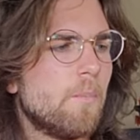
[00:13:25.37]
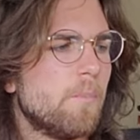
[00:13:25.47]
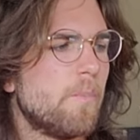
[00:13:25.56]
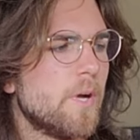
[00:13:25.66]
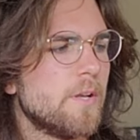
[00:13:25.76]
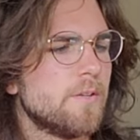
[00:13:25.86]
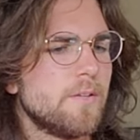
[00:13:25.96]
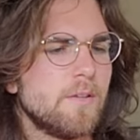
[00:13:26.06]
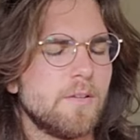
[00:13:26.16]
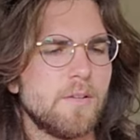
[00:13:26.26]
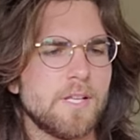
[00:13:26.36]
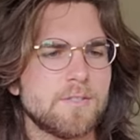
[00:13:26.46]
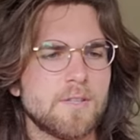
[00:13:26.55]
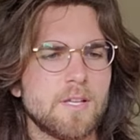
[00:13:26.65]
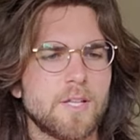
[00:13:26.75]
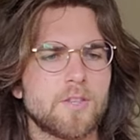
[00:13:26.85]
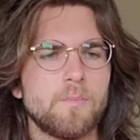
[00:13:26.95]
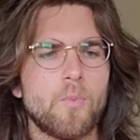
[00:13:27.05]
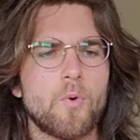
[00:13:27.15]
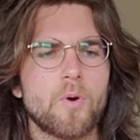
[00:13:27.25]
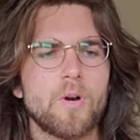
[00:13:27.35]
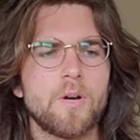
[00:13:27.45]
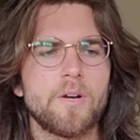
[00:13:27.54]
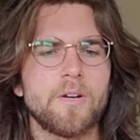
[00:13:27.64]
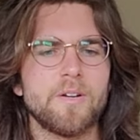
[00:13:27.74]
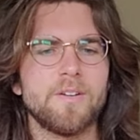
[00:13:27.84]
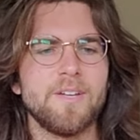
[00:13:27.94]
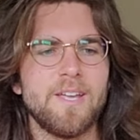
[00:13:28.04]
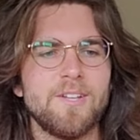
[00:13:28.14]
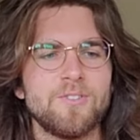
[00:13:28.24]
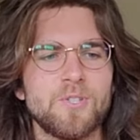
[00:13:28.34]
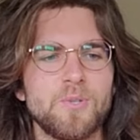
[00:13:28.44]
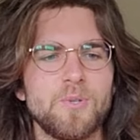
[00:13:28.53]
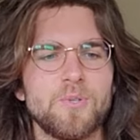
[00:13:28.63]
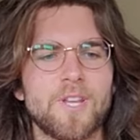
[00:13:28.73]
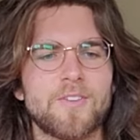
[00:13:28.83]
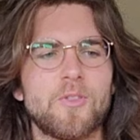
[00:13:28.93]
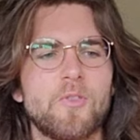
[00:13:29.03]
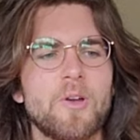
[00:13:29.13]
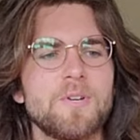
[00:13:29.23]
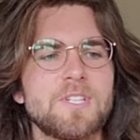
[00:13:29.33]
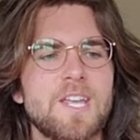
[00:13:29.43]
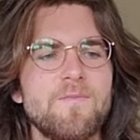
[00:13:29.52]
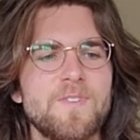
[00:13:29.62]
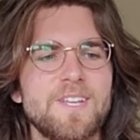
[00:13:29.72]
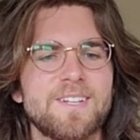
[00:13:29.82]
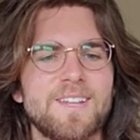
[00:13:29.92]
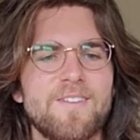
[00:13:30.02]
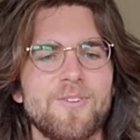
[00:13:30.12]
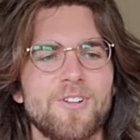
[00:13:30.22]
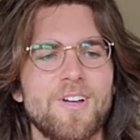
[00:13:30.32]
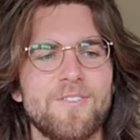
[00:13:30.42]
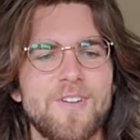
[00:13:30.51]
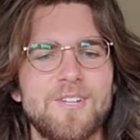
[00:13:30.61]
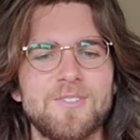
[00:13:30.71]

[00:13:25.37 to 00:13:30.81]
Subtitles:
But that's the thing, like the more in tune, like there is an infinite level of